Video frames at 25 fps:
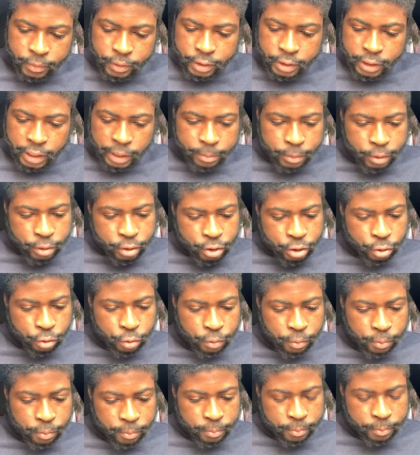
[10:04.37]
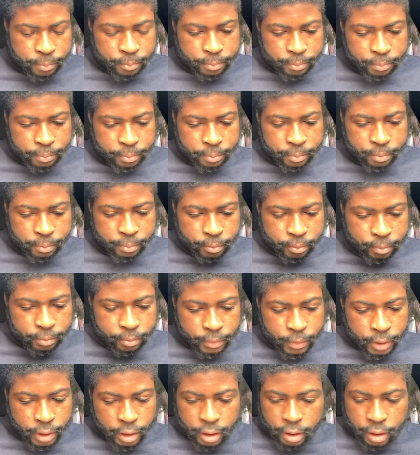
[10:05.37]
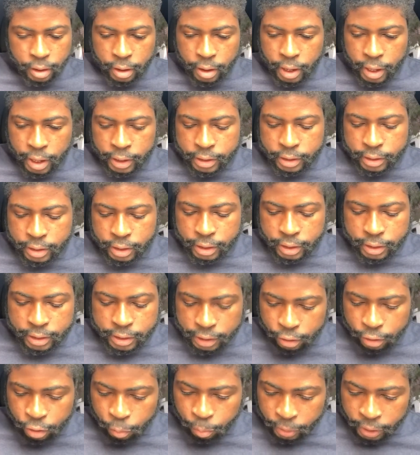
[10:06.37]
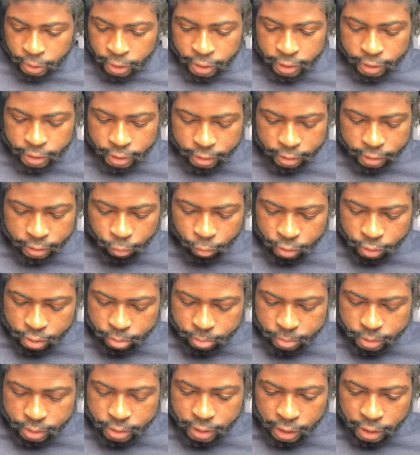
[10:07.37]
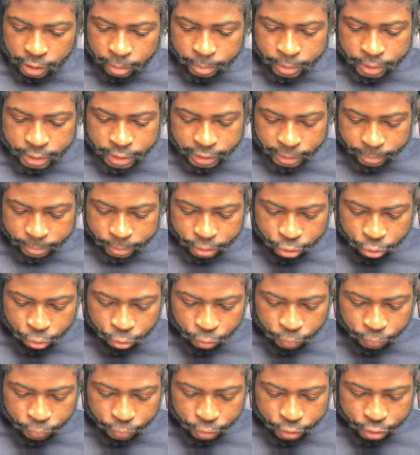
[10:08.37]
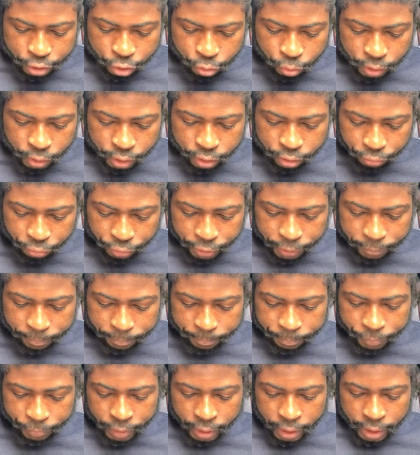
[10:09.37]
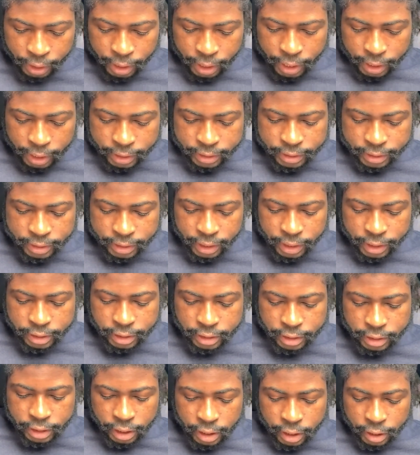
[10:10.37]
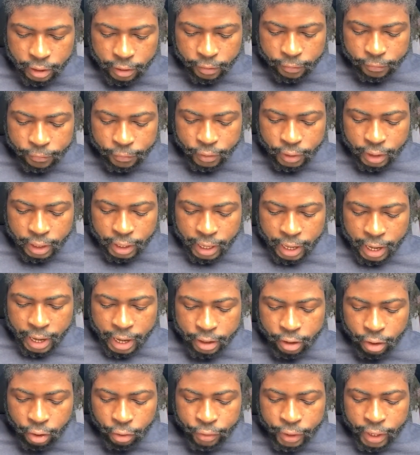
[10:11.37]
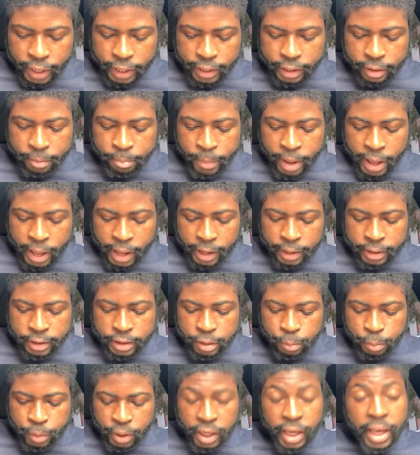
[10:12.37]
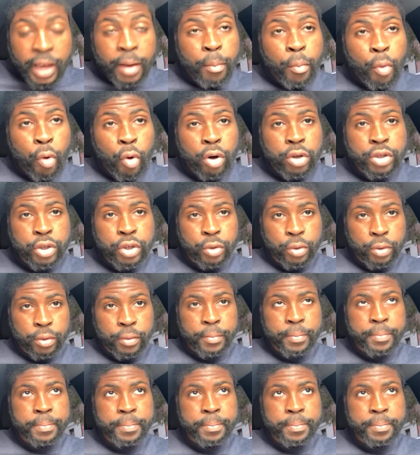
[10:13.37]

chapter 2. And it's going to tell you plainly. Wisdom of Solomon, chapter 2, verse 23. And it says, For God created man to be immortal.